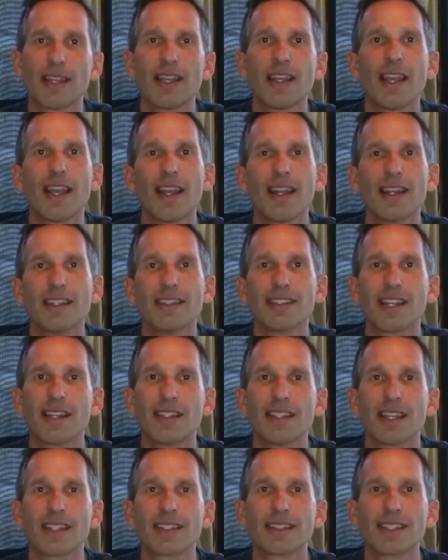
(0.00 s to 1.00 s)
And until
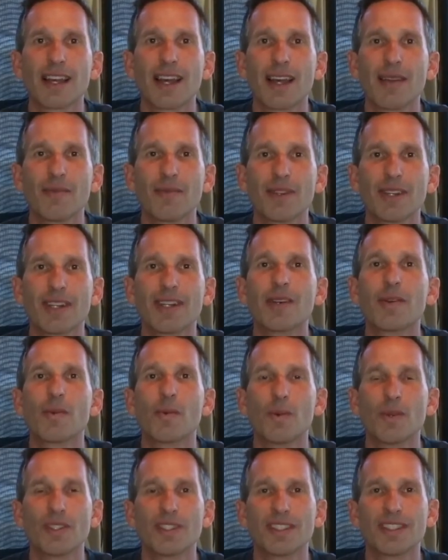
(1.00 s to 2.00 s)
next time,
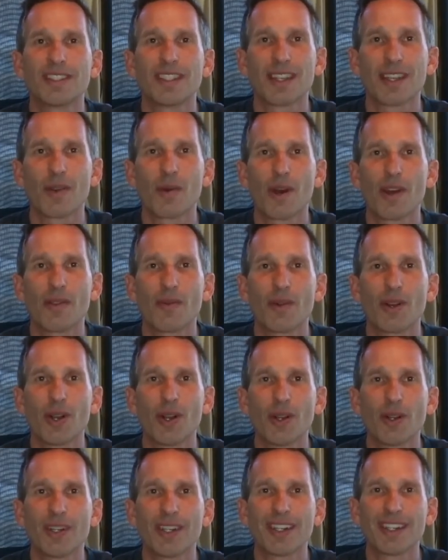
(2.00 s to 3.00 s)
we'll see you on the
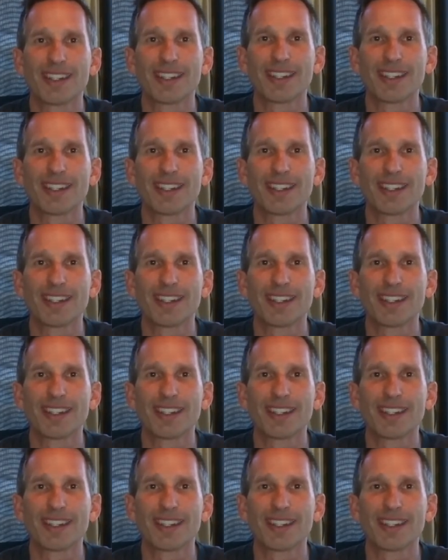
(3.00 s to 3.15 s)
road.